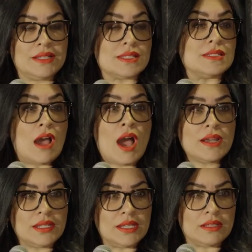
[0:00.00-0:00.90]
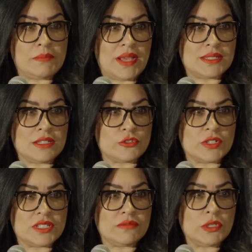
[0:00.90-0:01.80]
it's not in the best
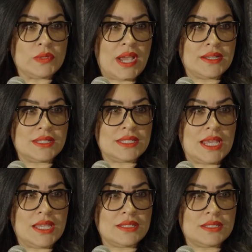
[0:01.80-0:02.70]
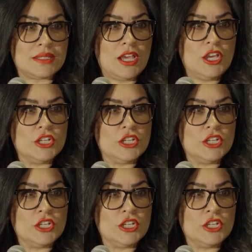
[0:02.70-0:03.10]
interest of the United States